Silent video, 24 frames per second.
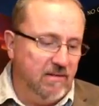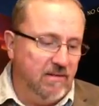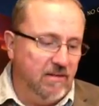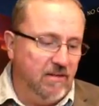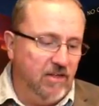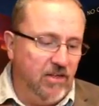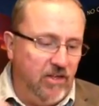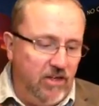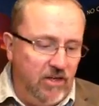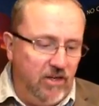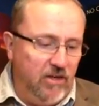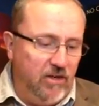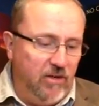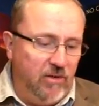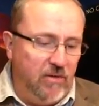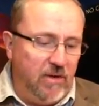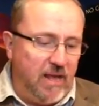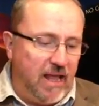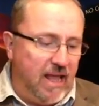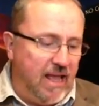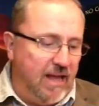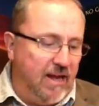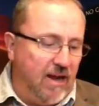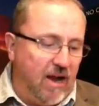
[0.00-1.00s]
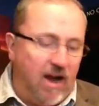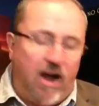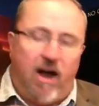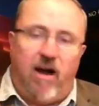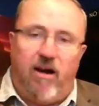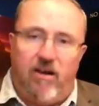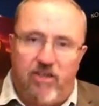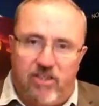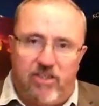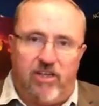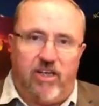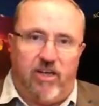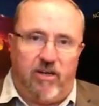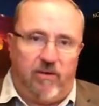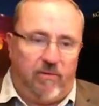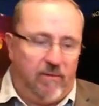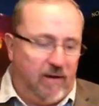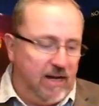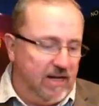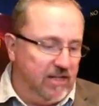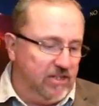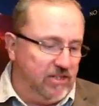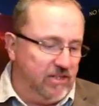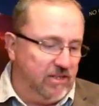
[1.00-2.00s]
you and our
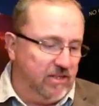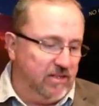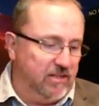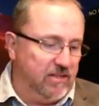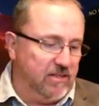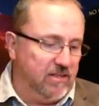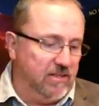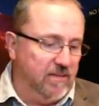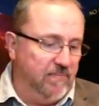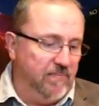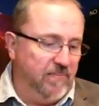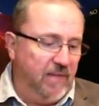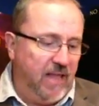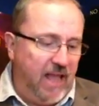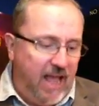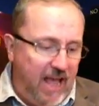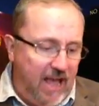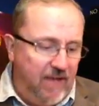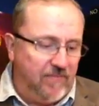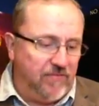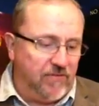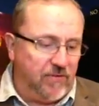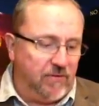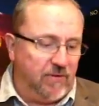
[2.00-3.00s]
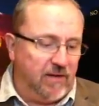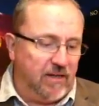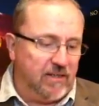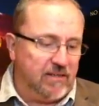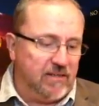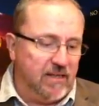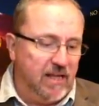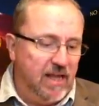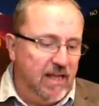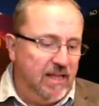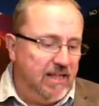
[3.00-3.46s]
generations after us,